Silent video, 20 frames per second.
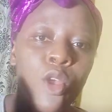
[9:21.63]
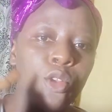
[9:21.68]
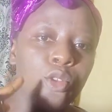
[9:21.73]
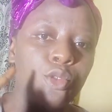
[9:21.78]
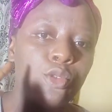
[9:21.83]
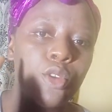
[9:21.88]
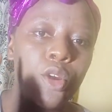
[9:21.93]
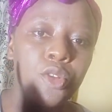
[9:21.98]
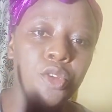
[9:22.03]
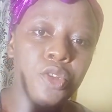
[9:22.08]

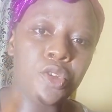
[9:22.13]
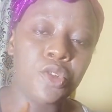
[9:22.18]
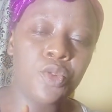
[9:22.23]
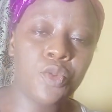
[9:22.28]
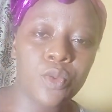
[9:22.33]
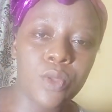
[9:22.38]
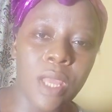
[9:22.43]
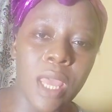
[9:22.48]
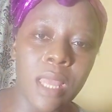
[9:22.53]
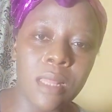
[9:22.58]
to talk to the
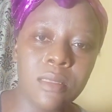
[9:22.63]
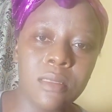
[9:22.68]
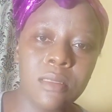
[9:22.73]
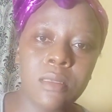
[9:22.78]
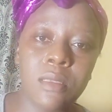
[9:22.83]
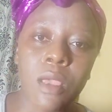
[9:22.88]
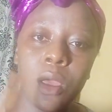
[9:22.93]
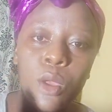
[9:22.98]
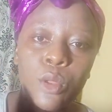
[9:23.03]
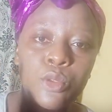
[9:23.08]

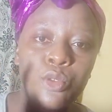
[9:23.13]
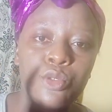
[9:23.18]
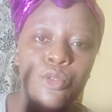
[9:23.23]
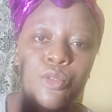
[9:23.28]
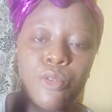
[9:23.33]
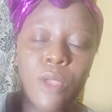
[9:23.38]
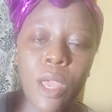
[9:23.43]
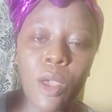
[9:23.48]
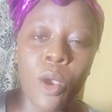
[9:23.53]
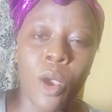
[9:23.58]
students,
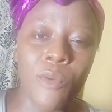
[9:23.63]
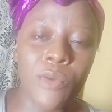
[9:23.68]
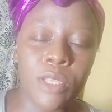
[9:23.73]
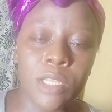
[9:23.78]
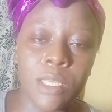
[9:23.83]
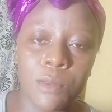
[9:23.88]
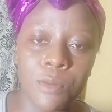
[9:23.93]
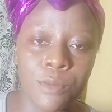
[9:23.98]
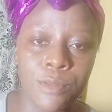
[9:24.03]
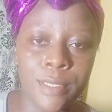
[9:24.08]
to encourage
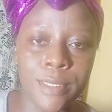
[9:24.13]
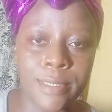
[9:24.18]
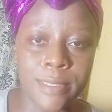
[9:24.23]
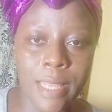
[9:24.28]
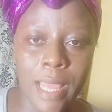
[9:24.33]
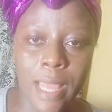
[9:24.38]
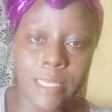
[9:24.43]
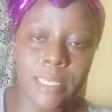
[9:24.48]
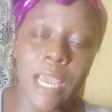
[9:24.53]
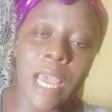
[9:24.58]
them to this,
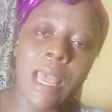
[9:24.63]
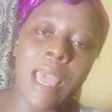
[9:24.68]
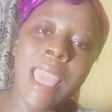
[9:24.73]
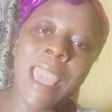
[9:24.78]
that.